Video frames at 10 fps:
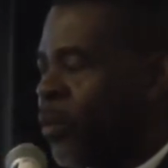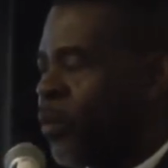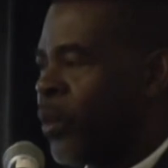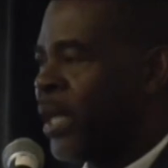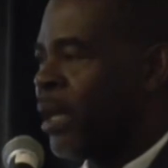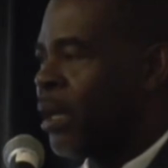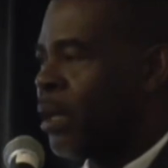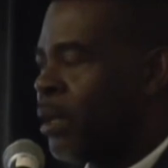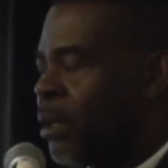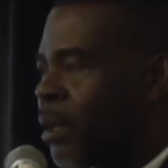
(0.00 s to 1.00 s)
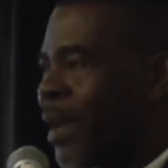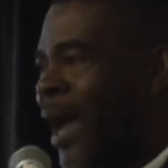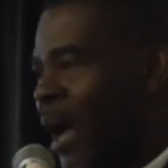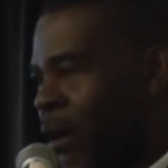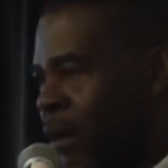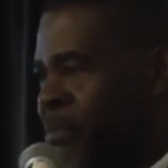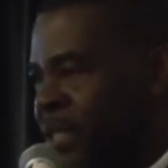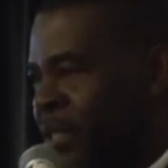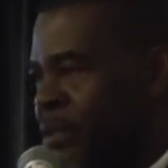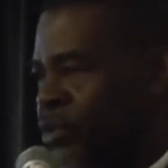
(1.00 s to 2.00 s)
when a car
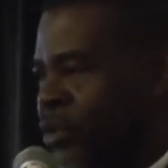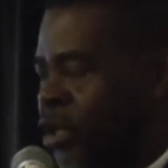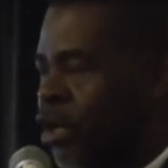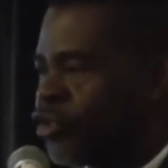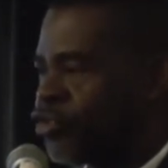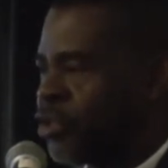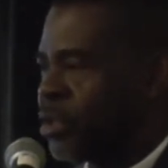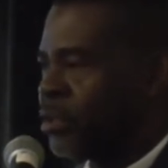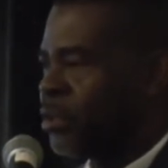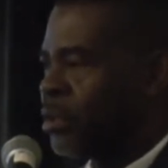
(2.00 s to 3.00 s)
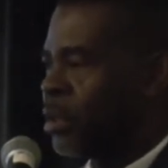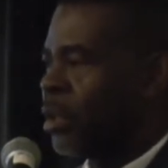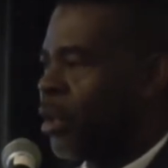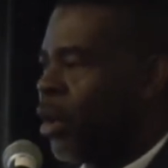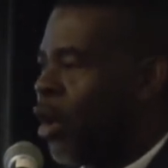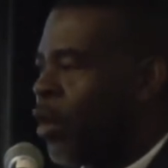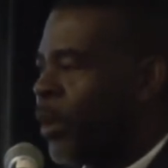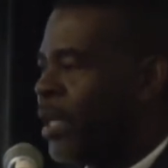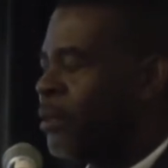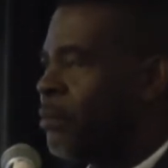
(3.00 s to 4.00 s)
comes into the country, or
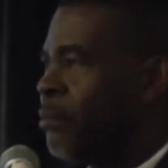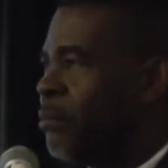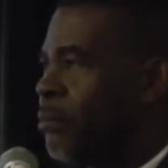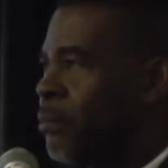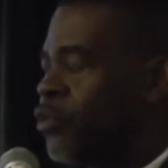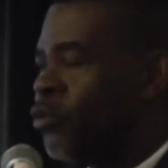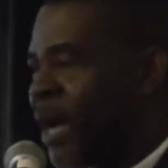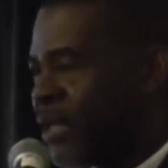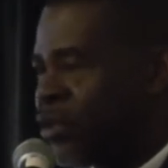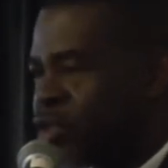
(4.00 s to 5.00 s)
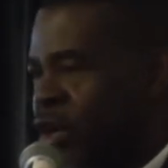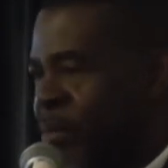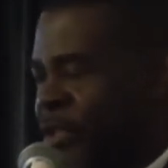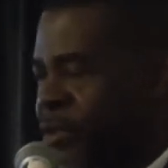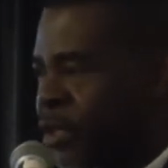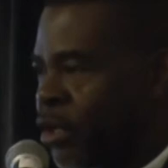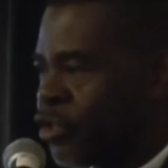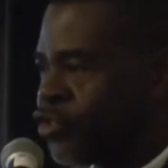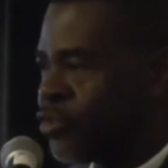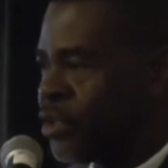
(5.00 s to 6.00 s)
when tomatoes come into the
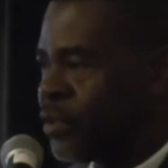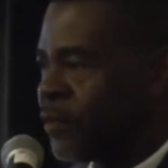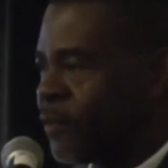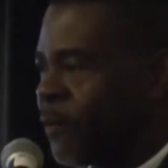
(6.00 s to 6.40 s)
country,